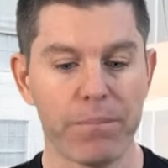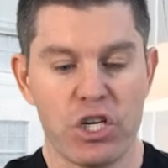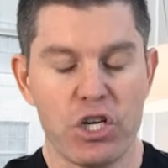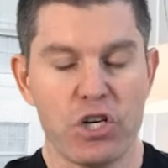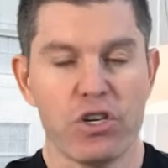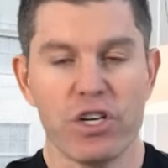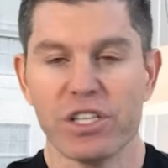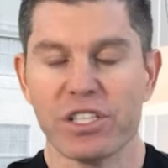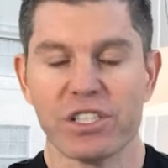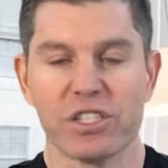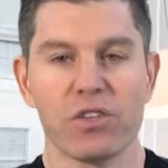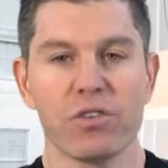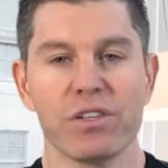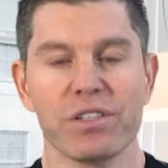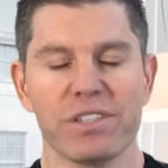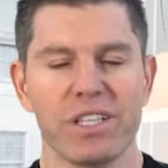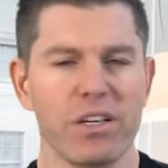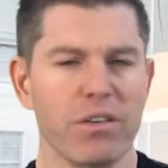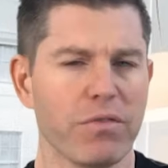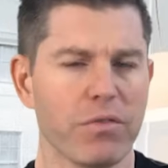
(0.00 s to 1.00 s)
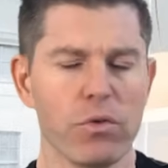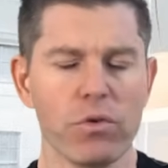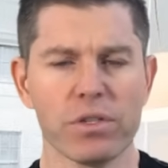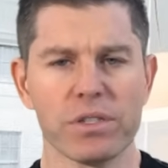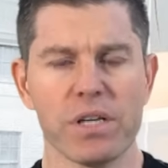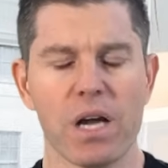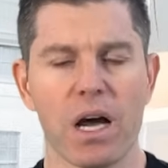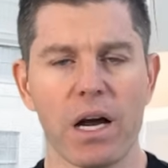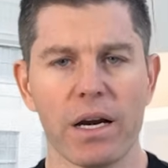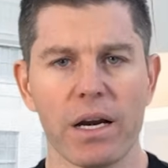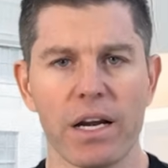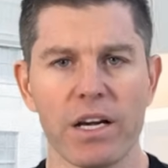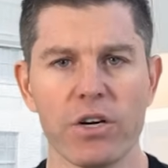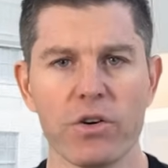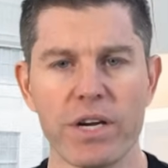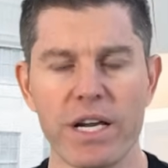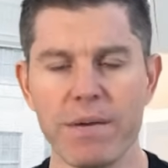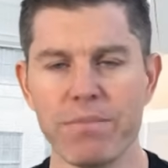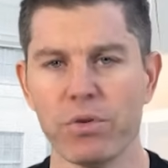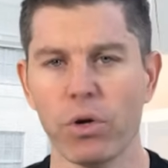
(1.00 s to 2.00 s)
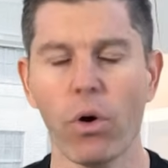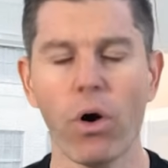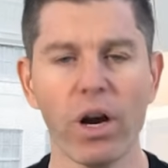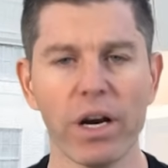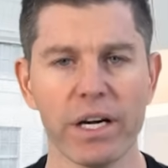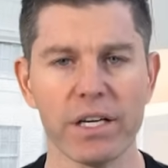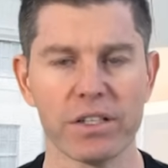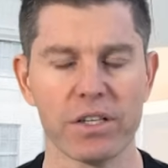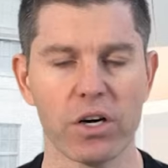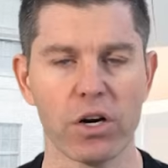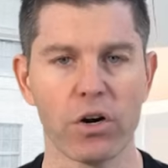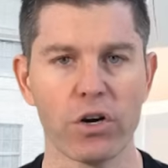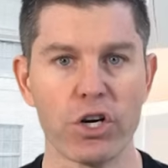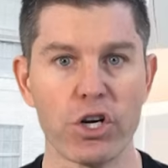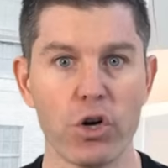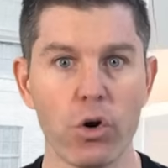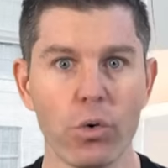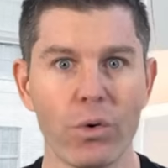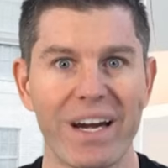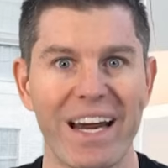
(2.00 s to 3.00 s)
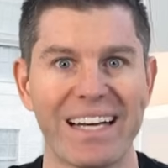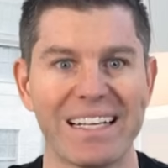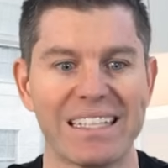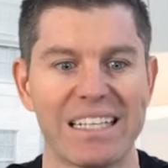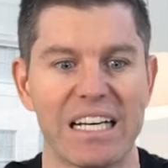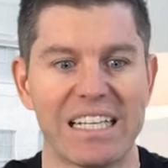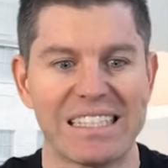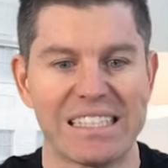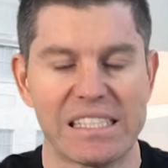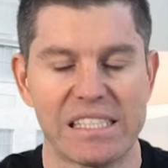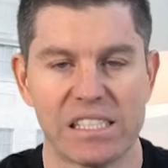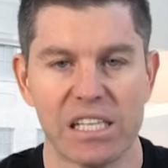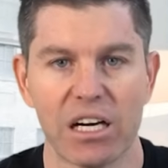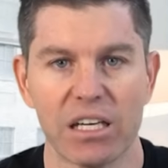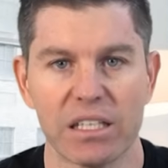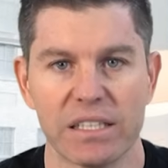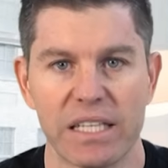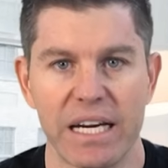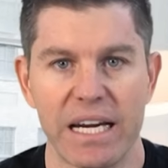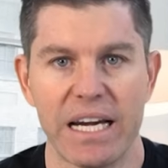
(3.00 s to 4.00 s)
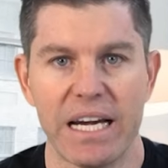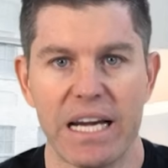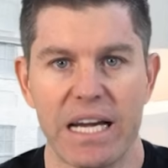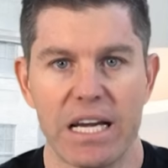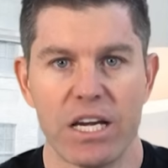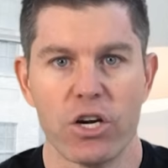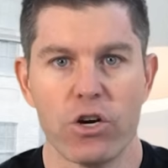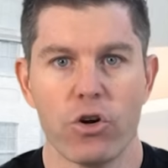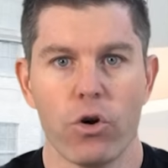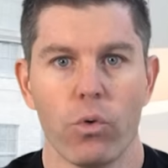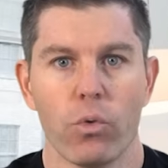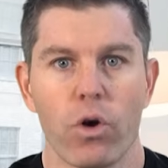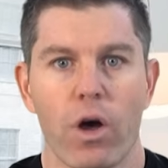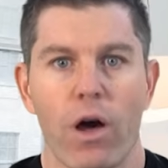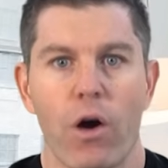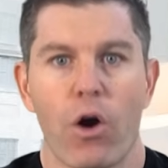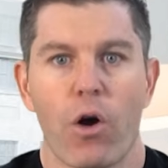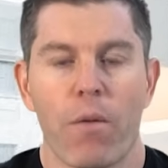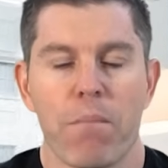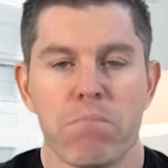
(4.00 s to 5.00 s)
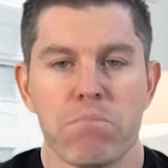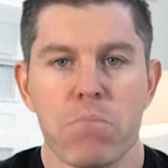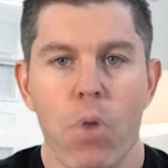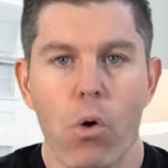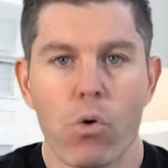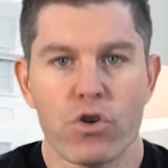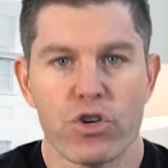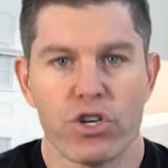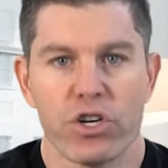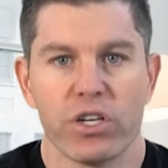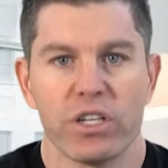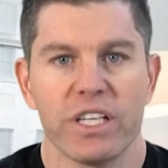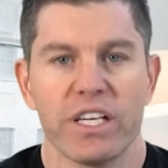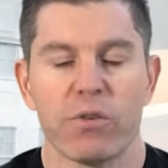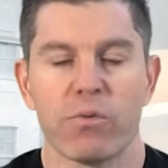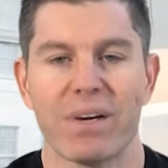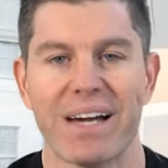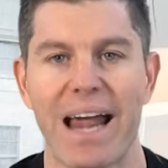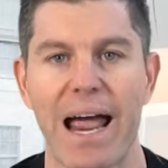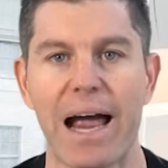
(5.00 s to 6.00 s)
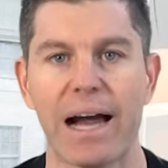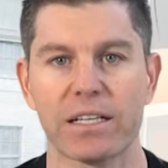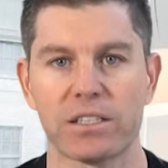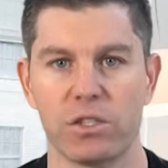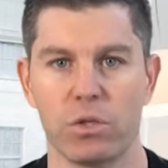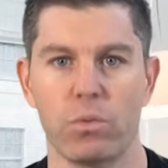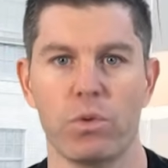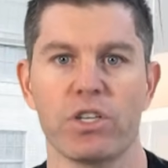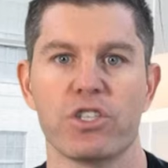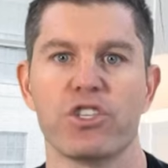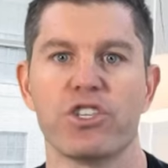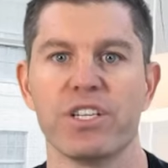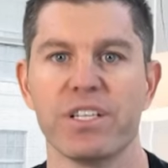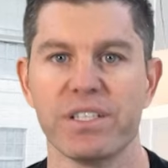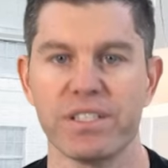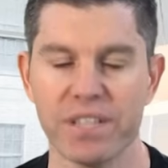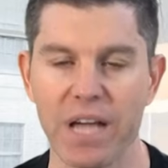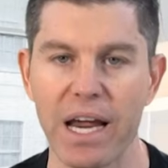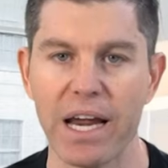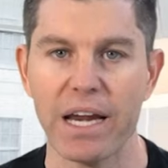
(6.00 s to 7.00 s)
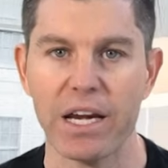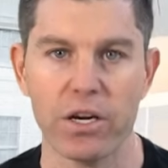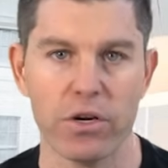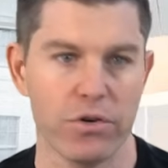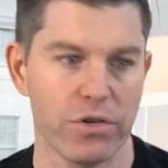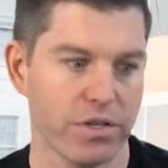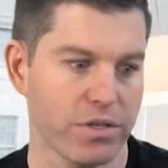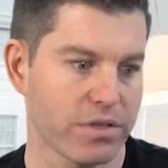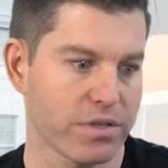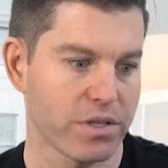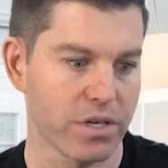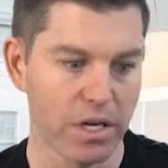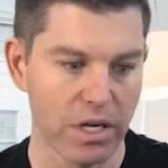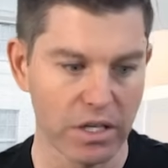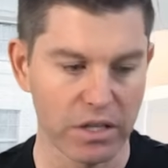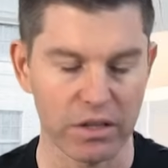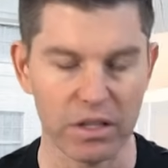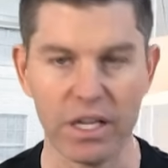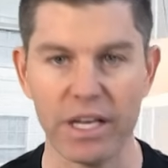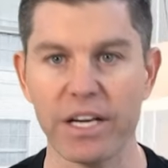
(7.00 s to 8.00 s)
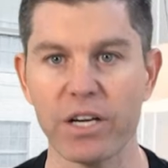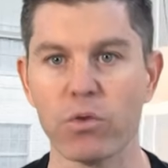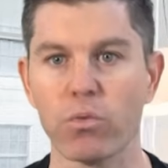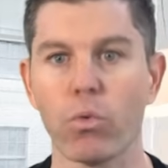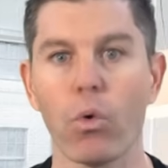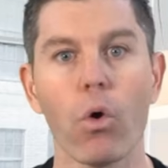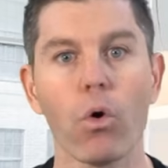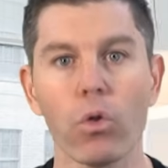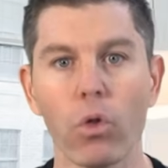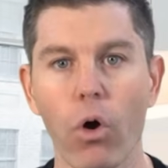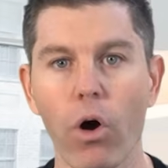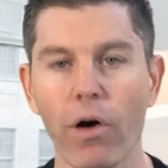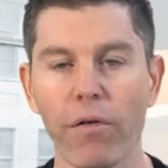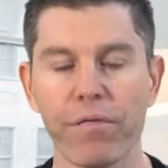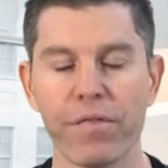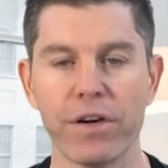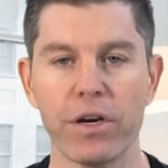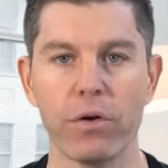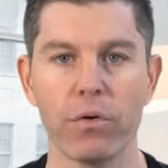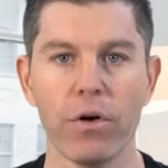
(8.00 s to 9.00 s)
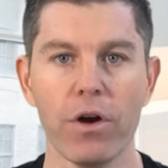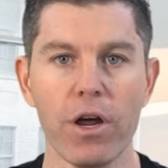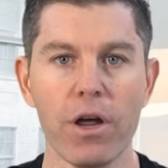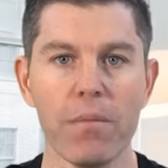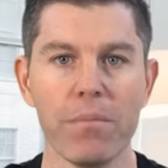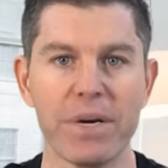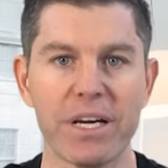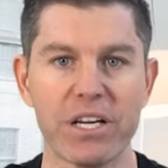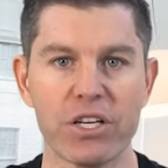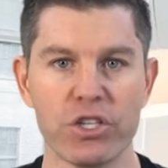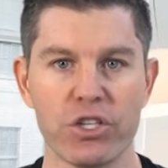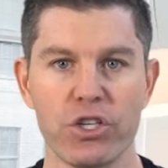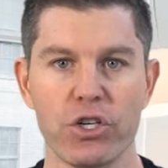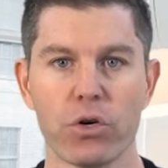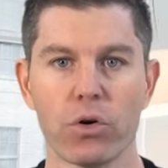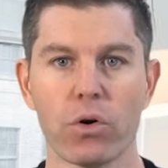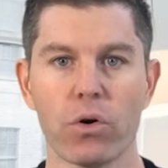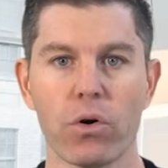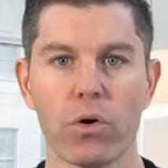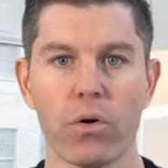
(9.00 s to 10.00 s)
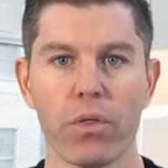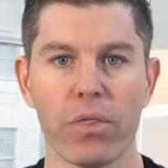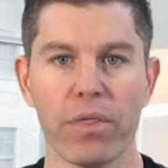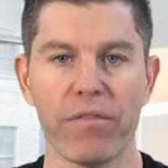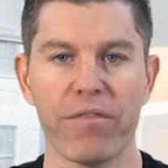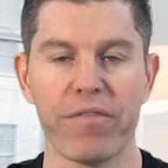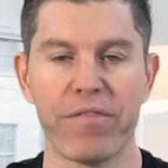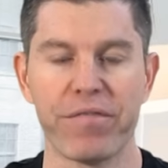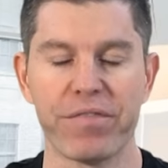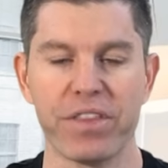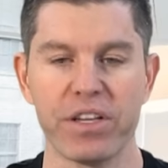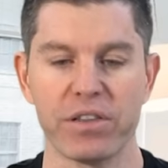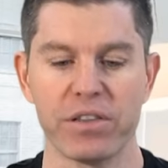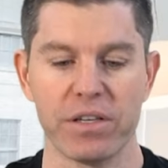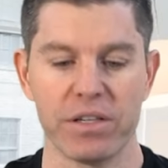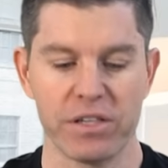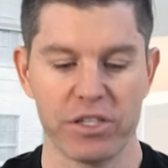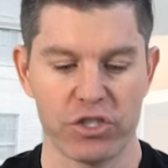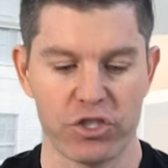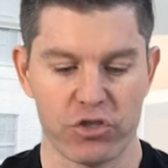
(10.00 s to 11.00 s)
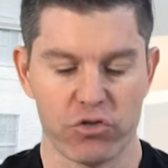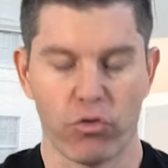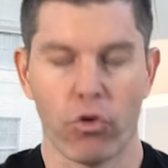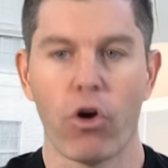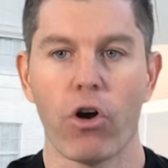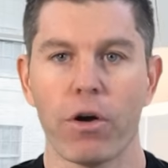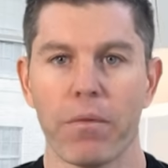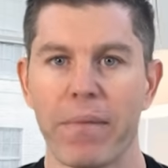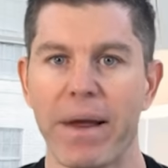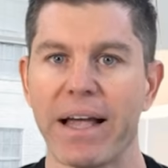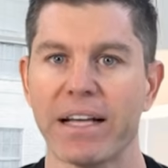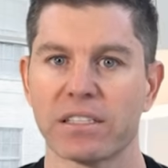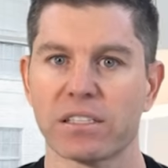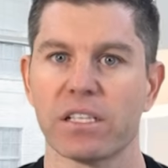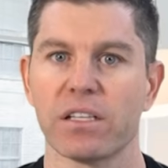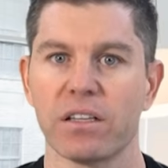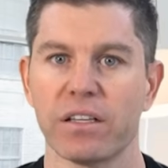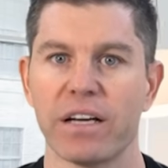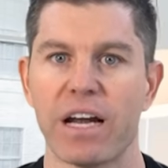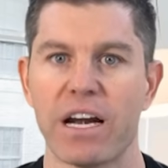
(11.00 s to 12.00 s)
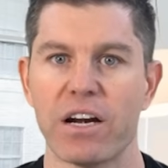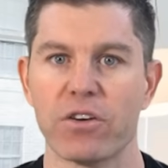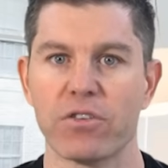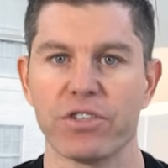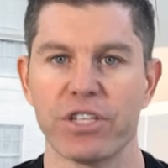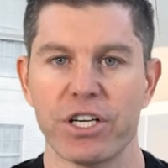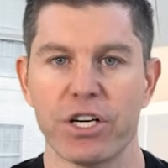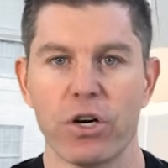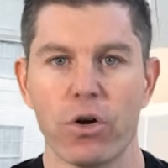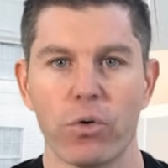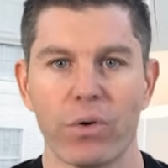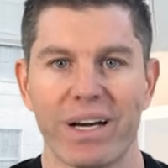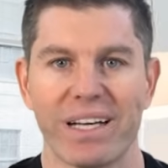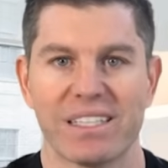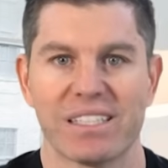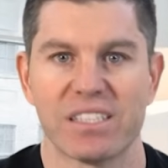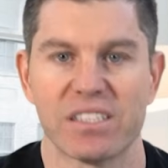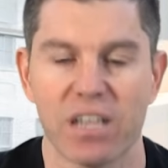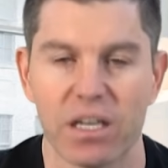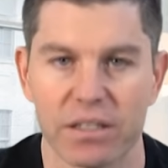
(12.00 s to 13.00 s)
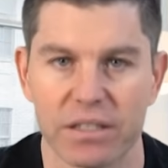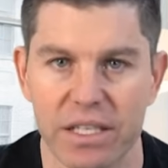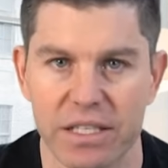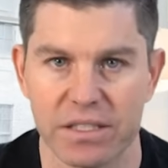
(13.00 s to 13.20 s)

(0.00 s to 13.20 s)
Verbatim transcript: You just sort of say, of course not. And you keep talking to her. You don't get sucked in. You don't emotionally react to what she's saying. You just let it roll off you because you're the, the, the, strong masculine energy. You don't get sucked